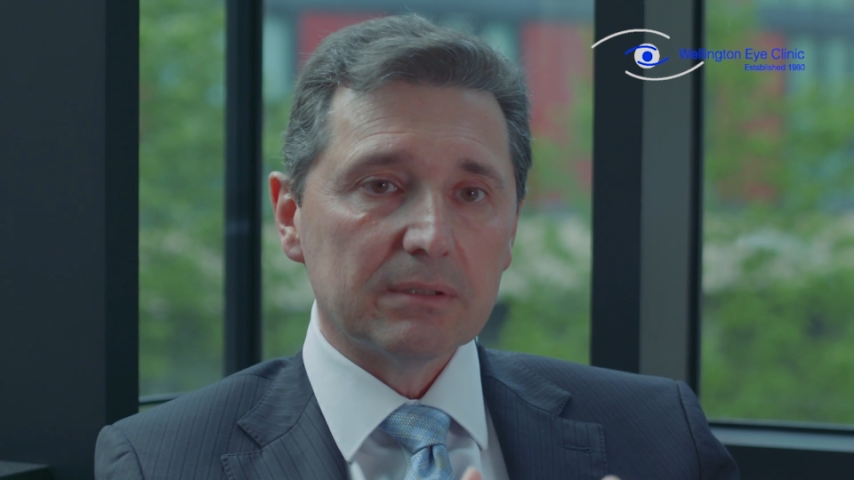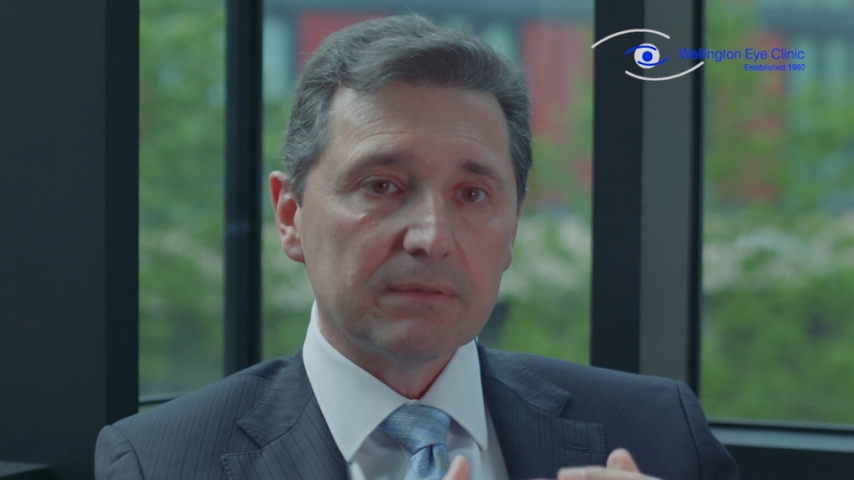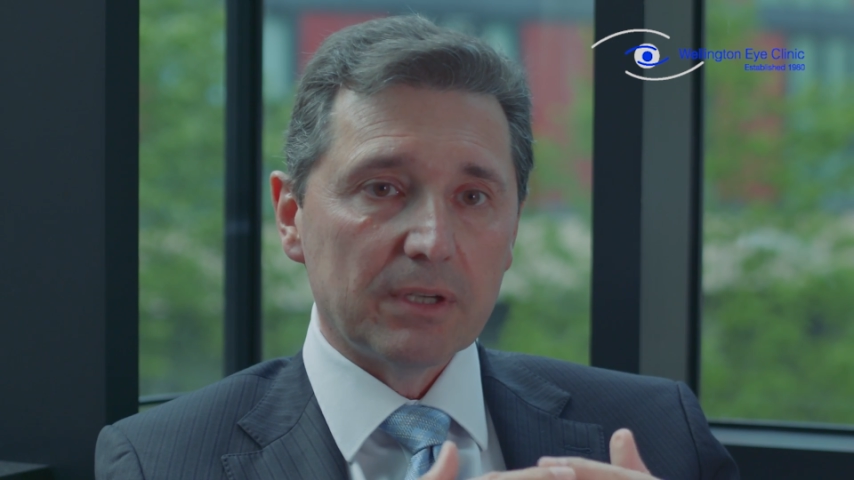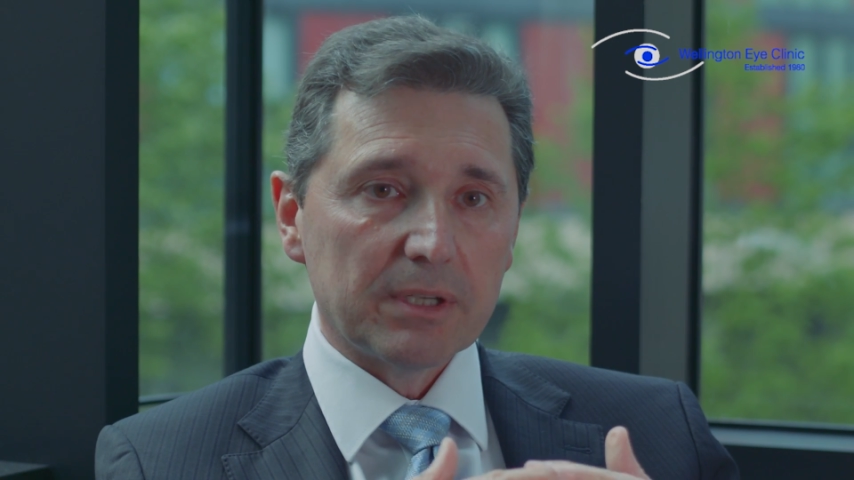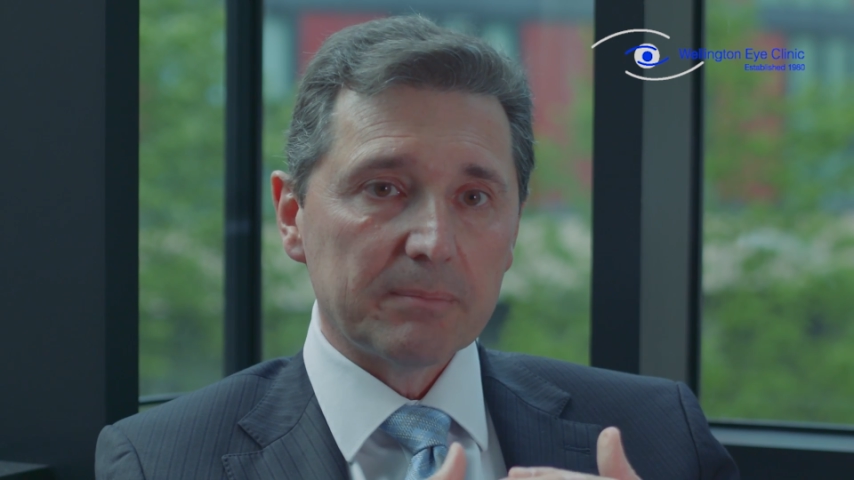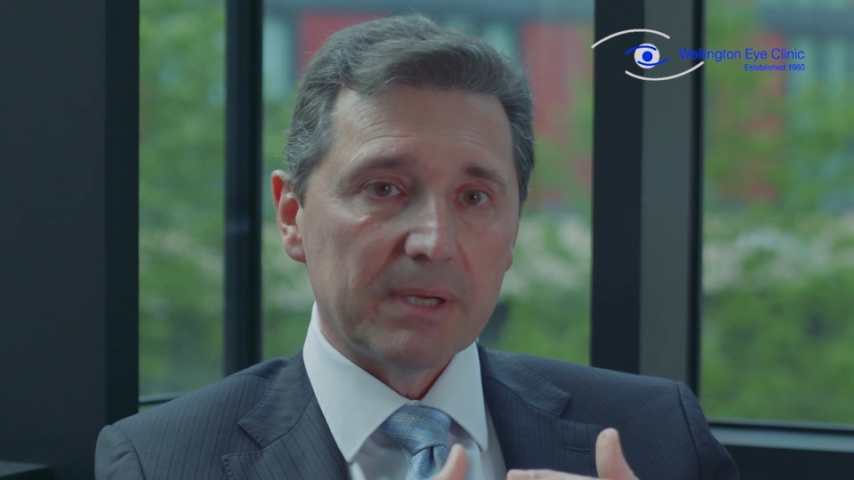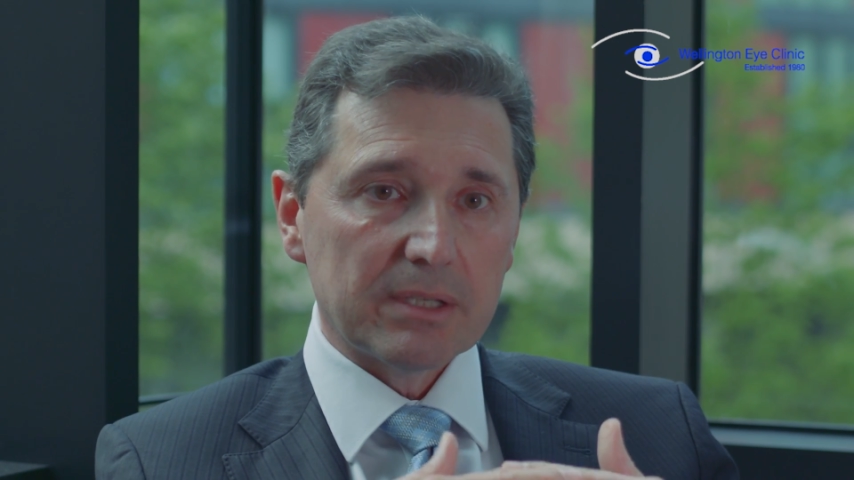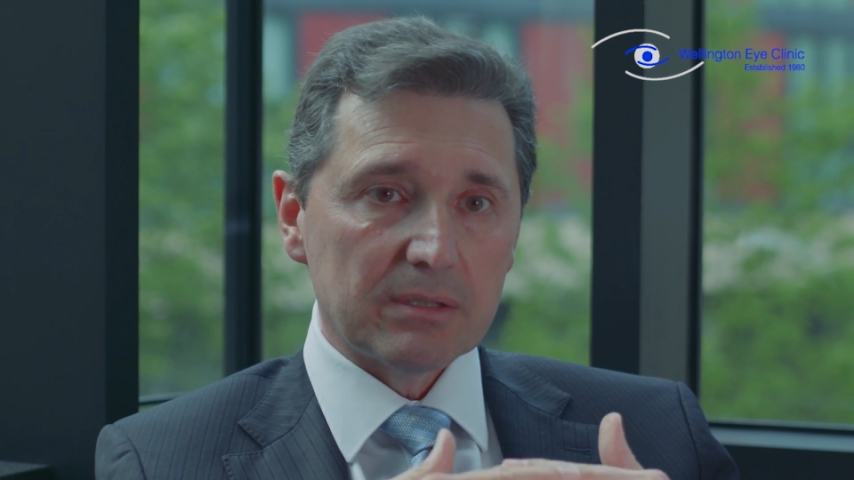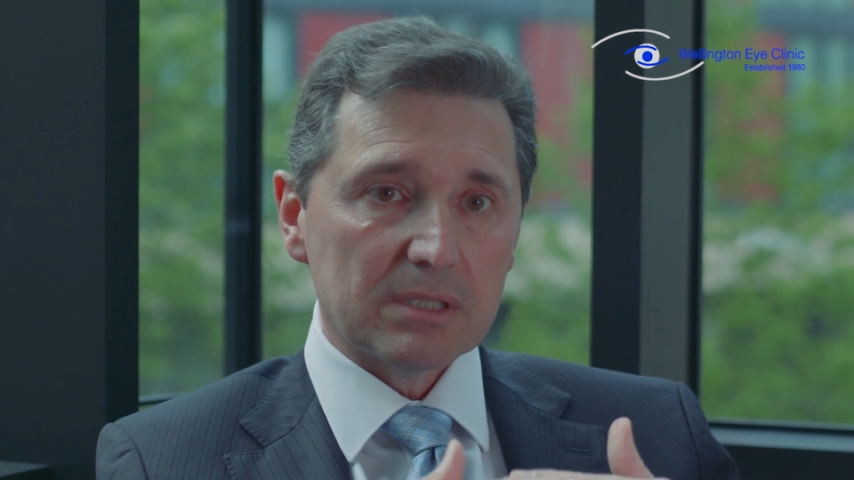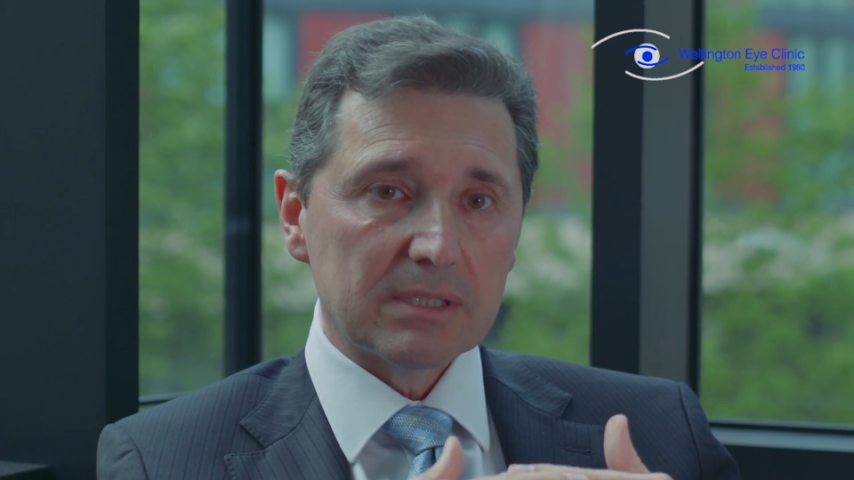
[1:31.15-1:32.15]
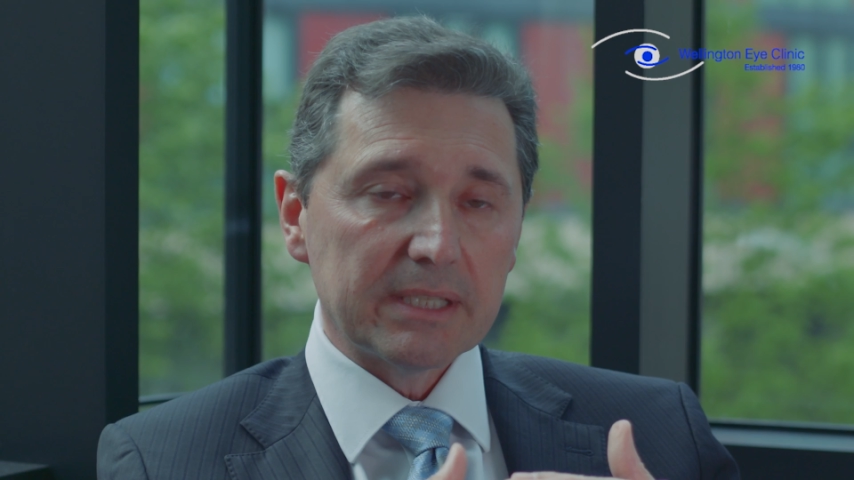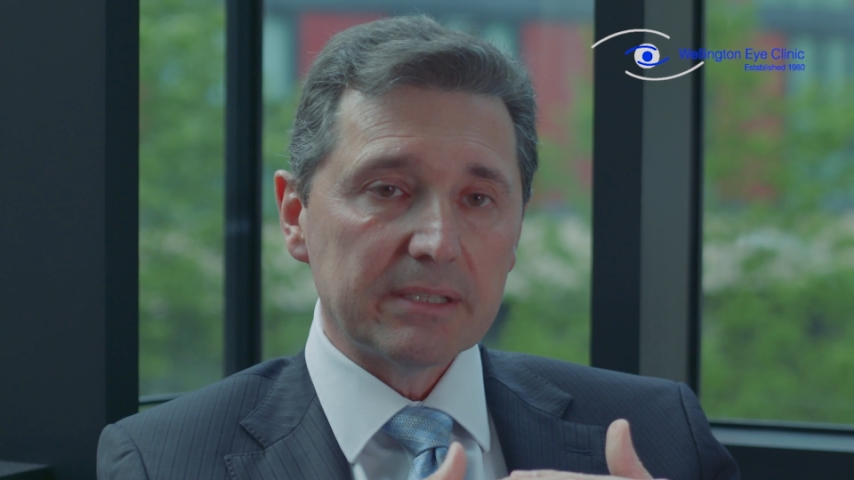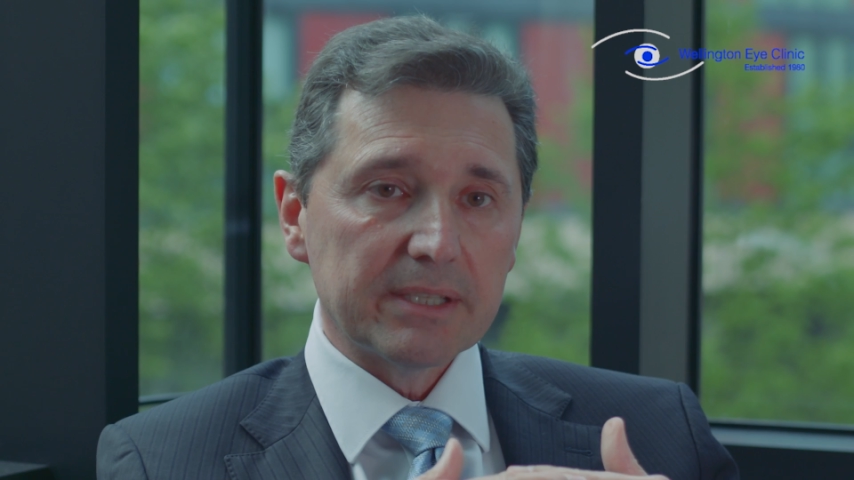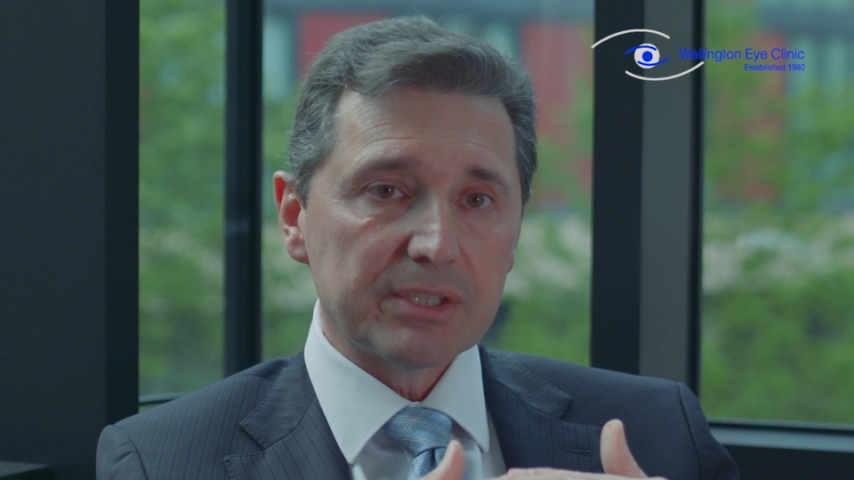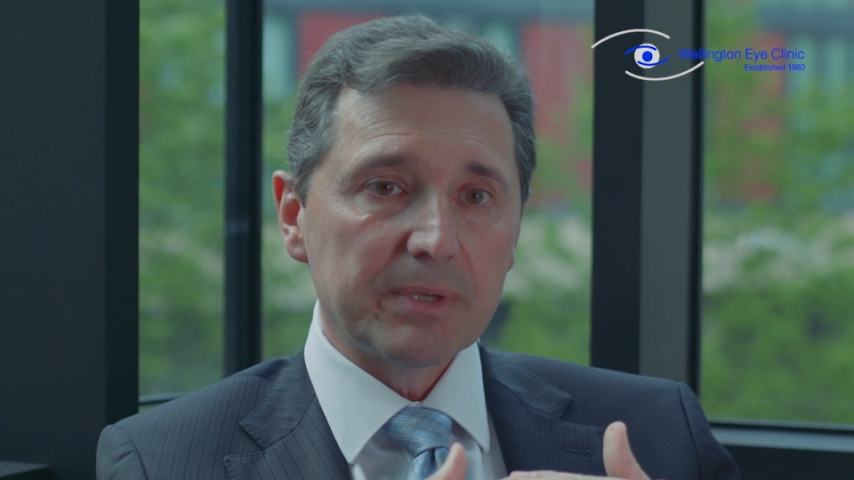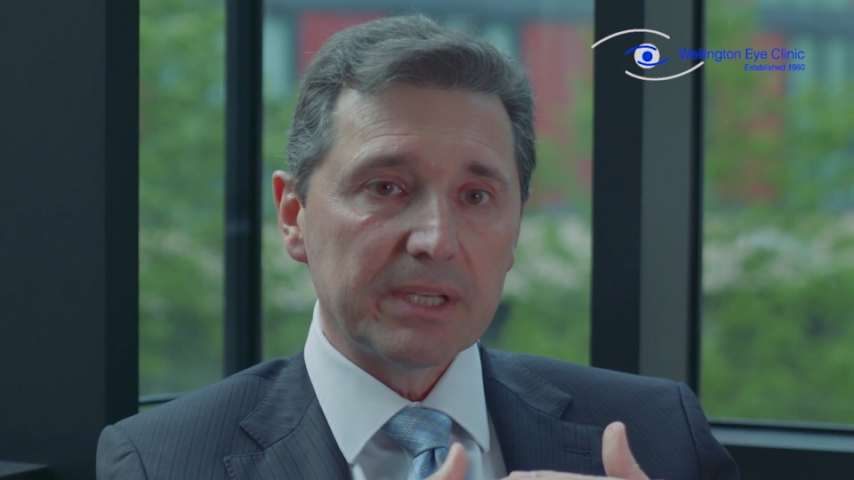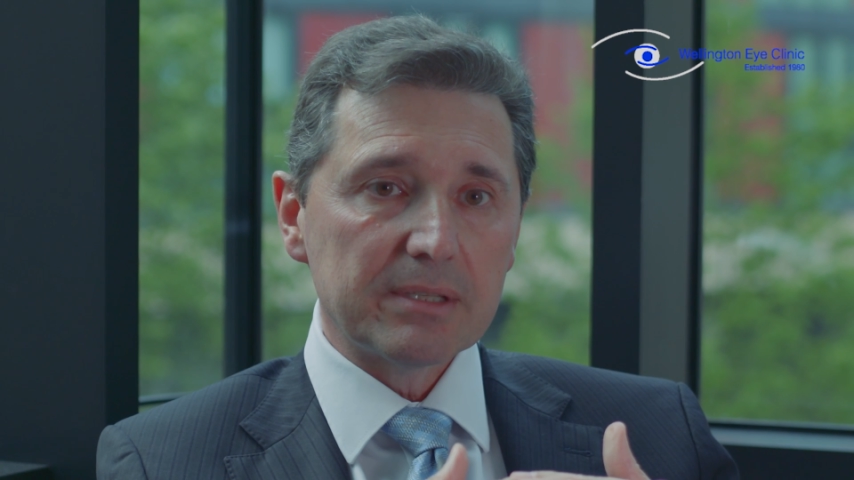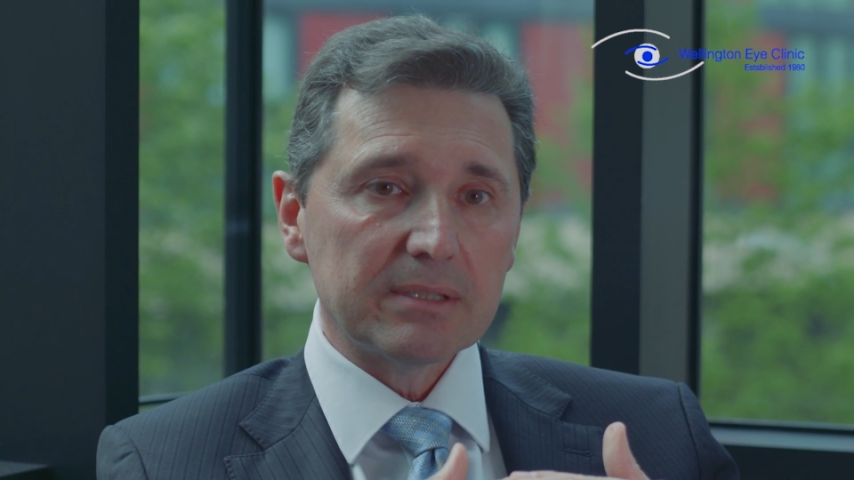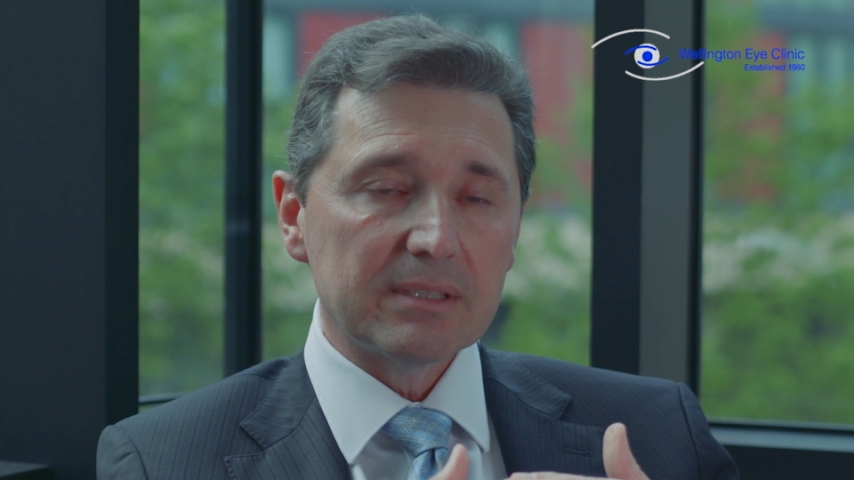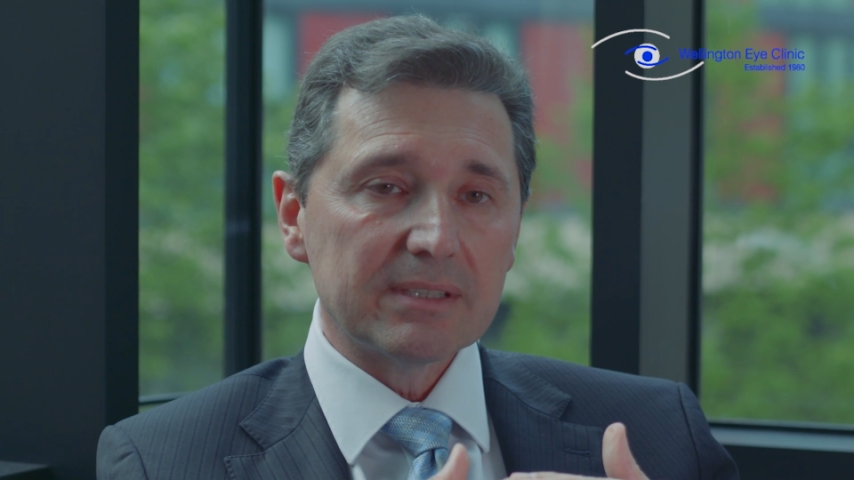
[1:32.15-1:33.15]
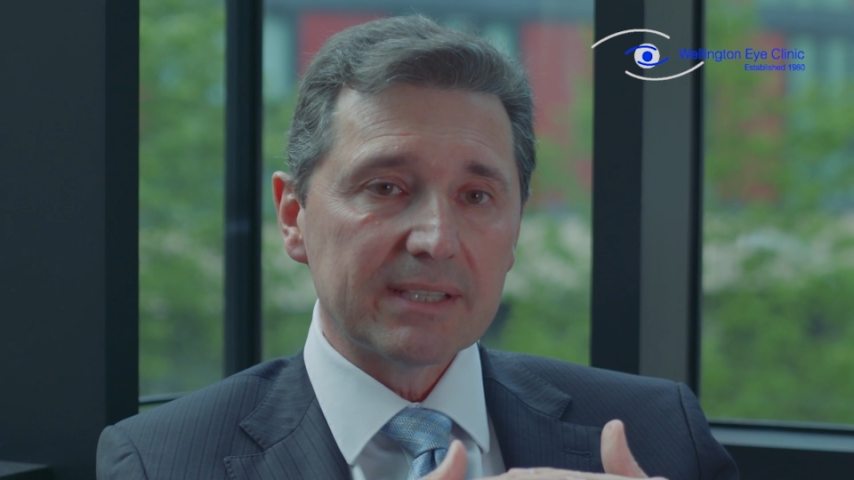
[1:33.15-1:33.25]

followed by cross-linking that strengthens and